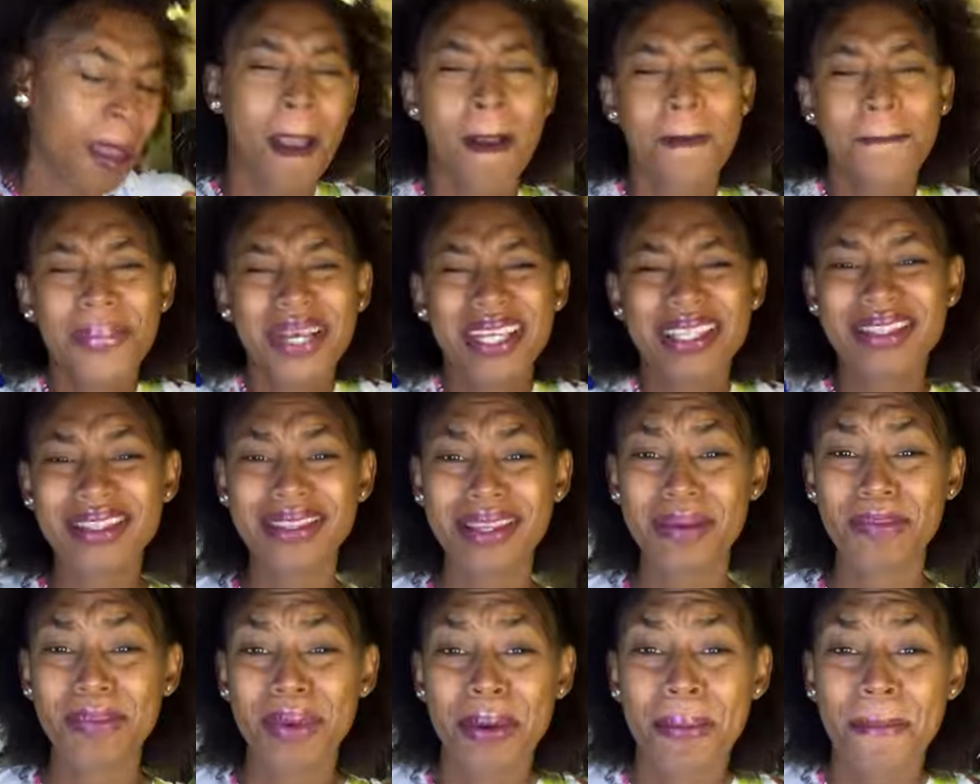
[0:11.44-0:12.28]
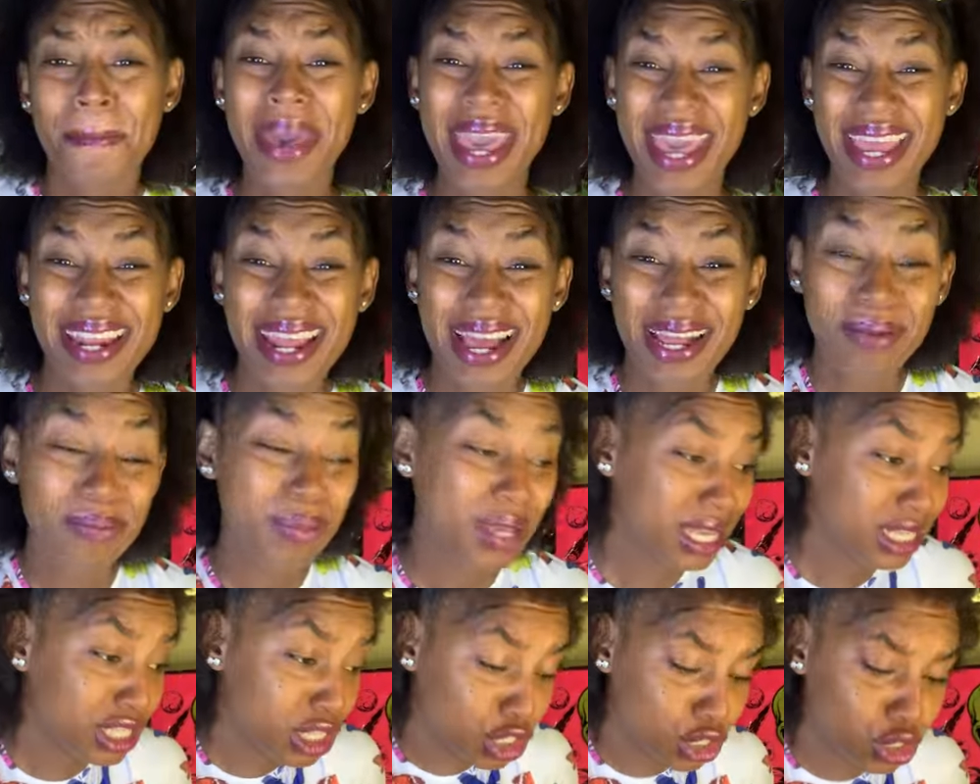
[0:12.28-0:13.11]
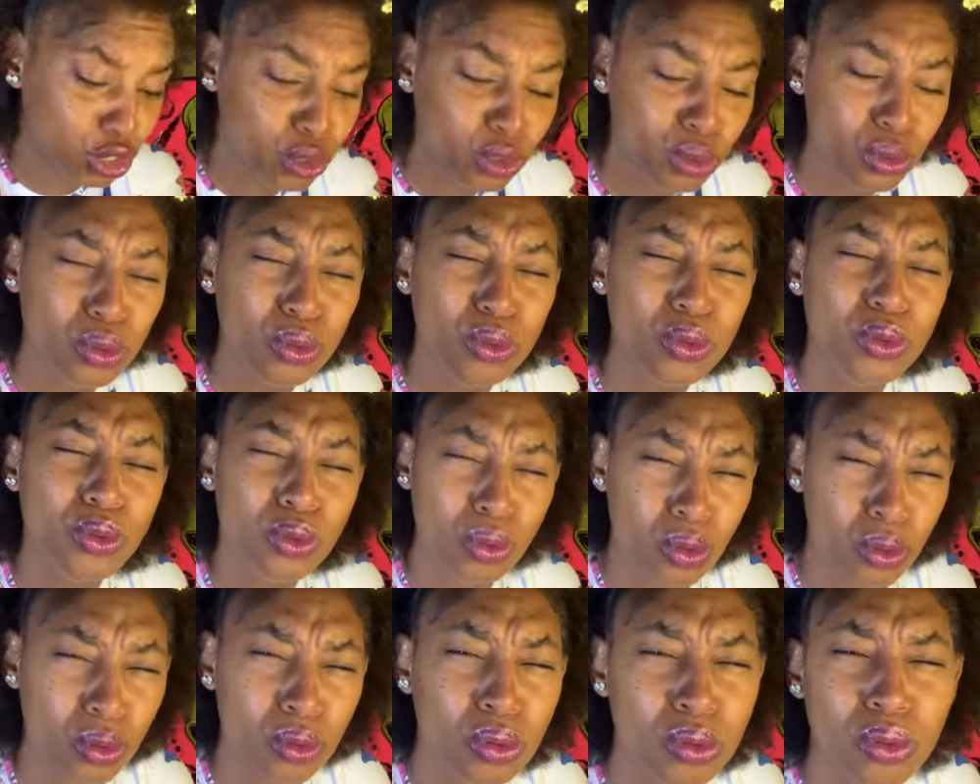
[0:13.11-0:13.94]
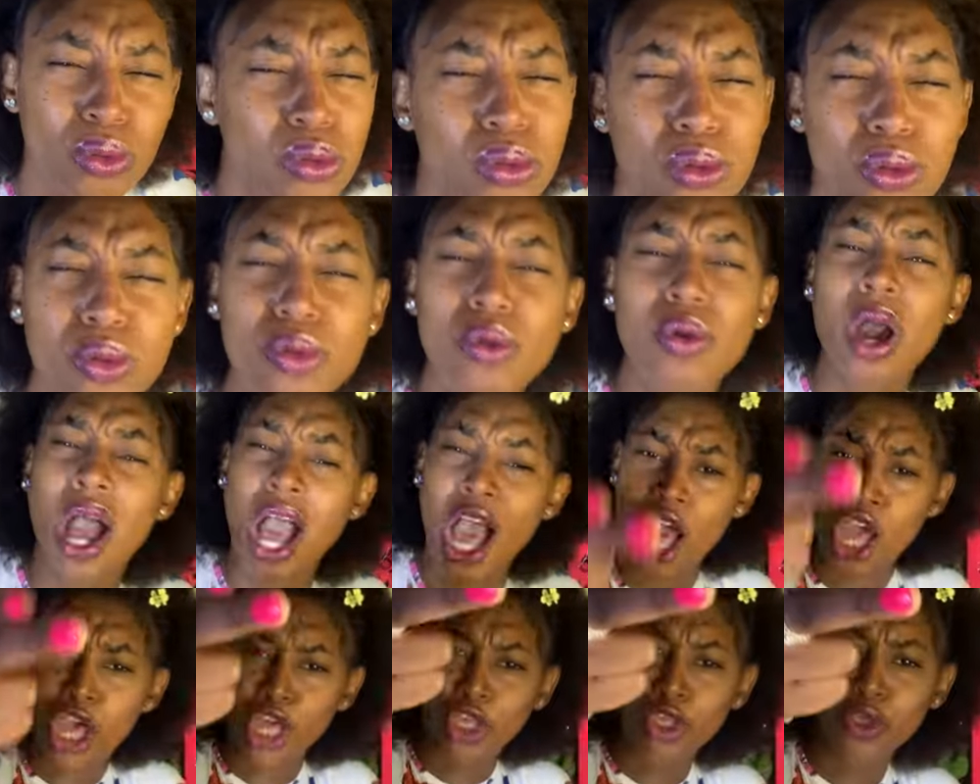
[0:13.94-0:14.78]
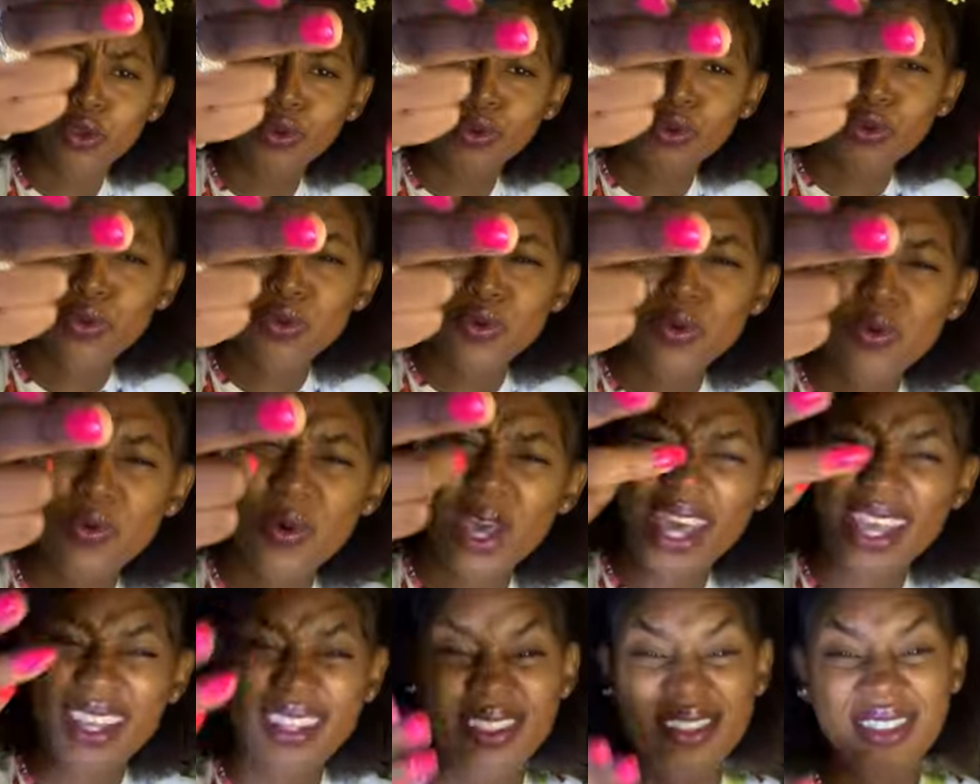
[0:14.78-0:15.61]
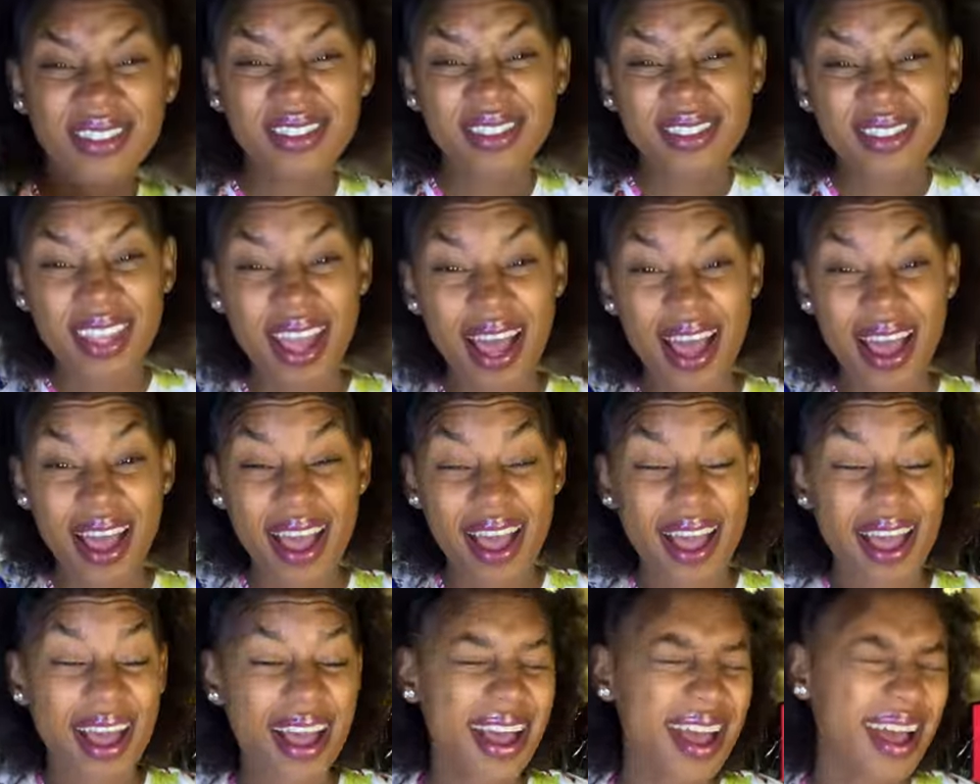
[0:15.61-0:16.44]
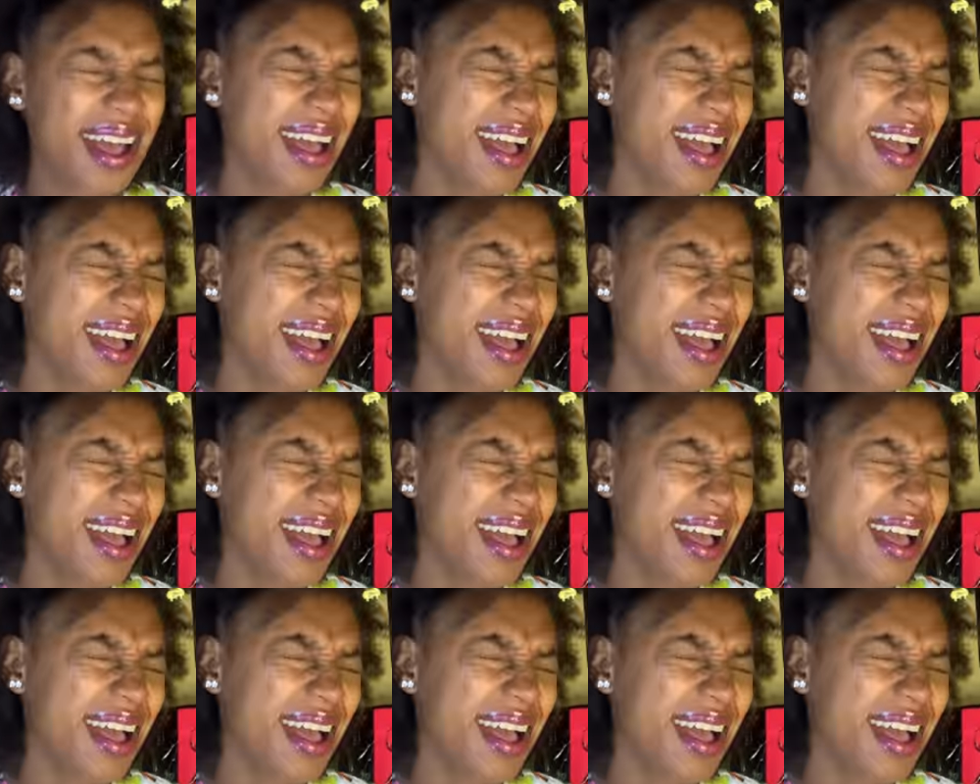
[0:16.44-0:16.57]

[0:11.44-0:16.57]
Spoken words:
Miss in my bed, I miss you, you and I.